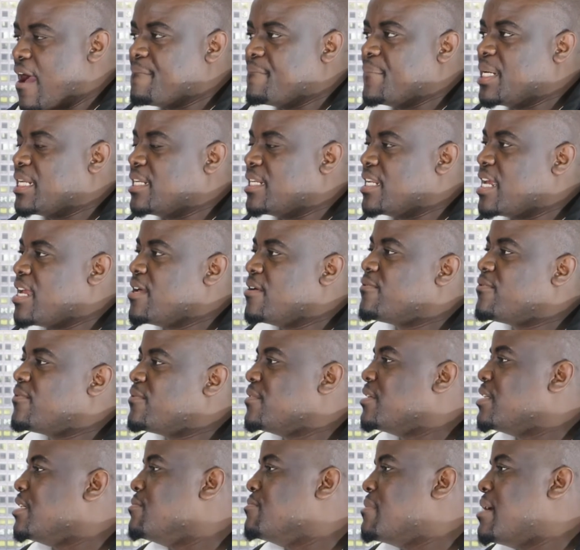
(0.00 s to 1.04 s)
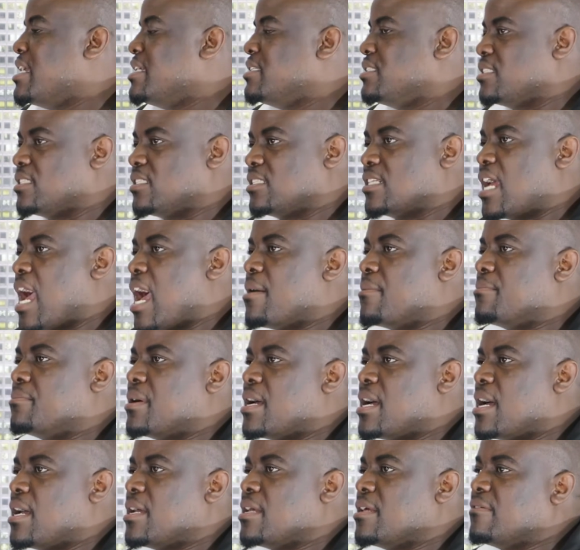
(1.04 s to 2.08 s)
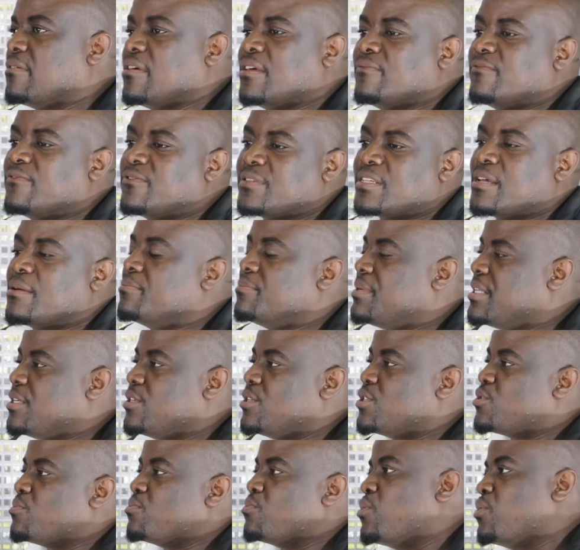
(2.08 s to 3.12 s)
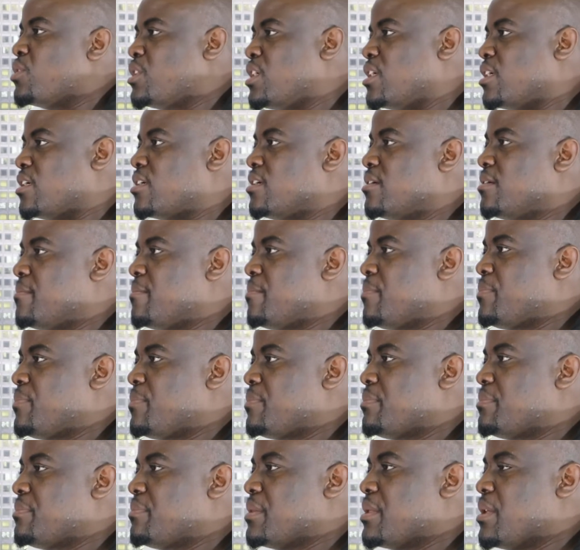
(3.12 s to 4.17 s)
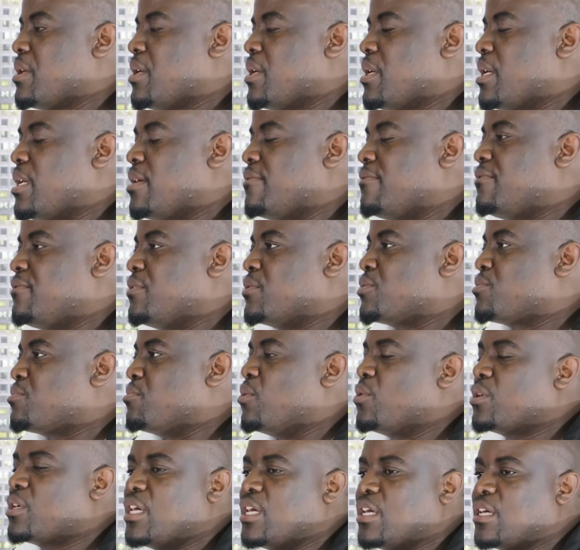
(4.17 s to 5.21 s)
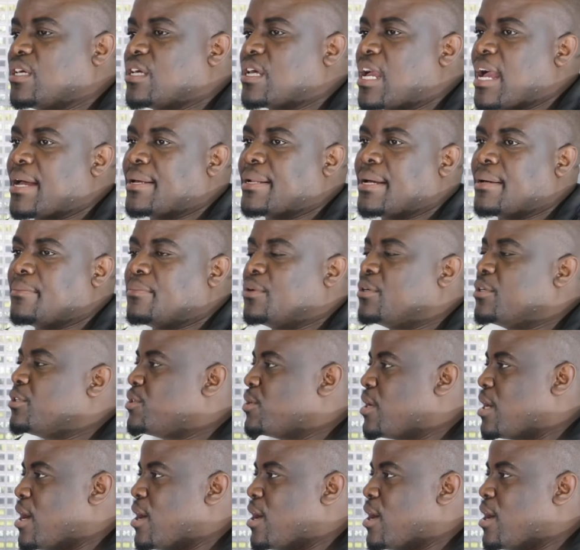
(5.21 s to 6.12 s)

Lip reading: I mean, imagine if somebody is smoking. If you're smoking, I'm not sure